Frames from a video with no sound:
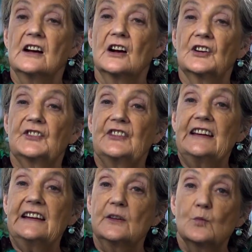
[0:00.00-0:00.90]
are
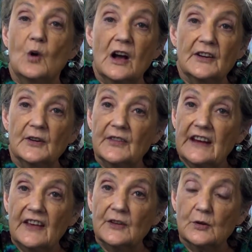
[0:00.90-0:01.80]
seen in one or
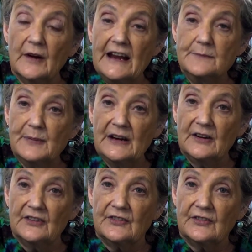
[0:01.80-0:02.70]
the other
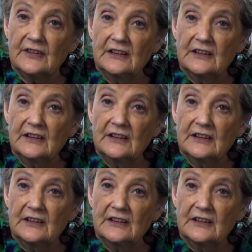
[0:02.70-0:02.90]
grandparents,